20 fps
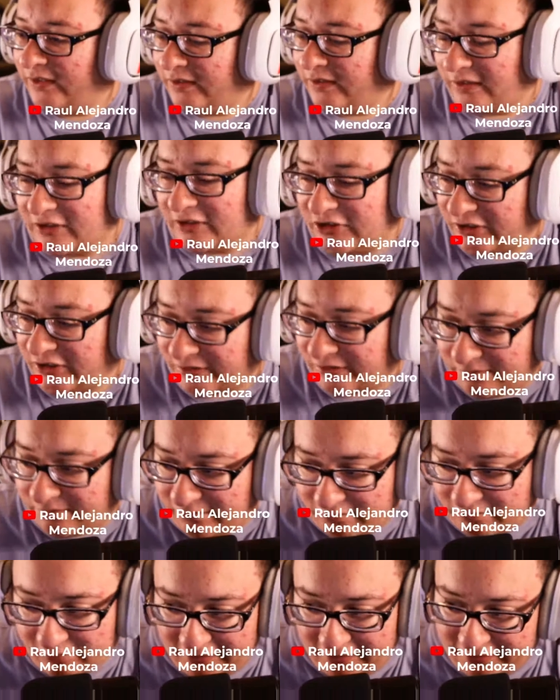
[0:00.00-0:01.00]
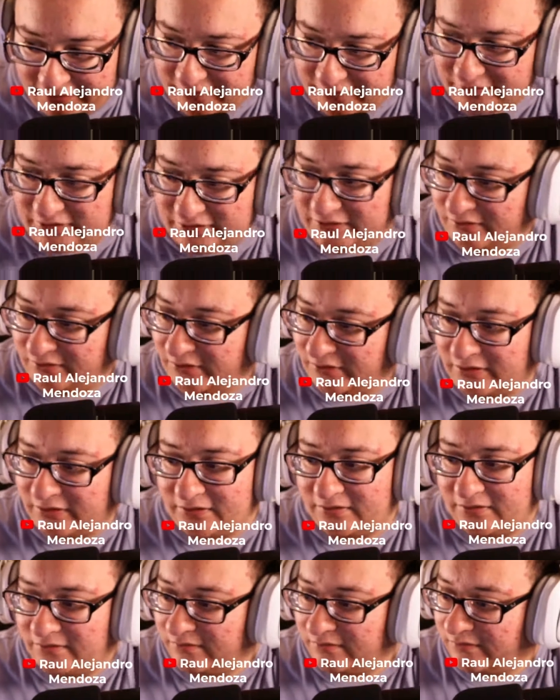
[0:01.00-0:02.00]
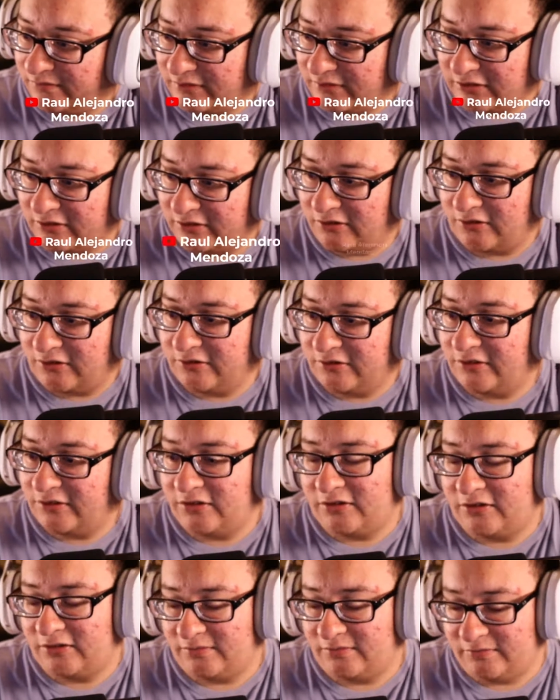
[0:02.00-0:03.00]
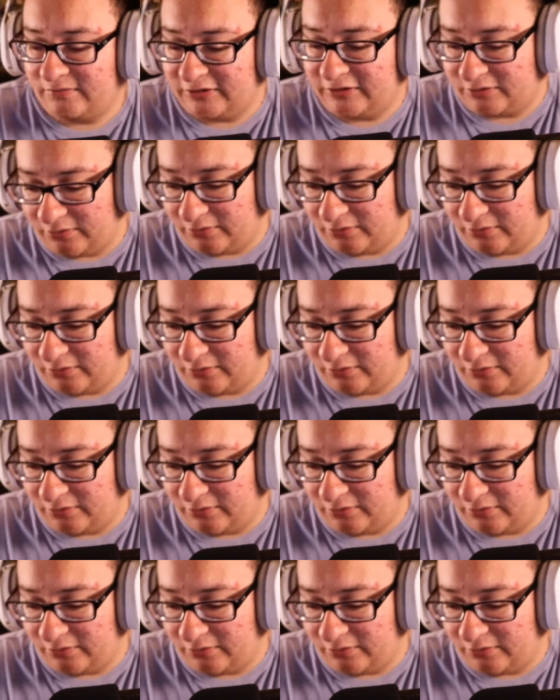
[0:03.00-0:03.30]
Let's just wait until like, what's it called? It's 1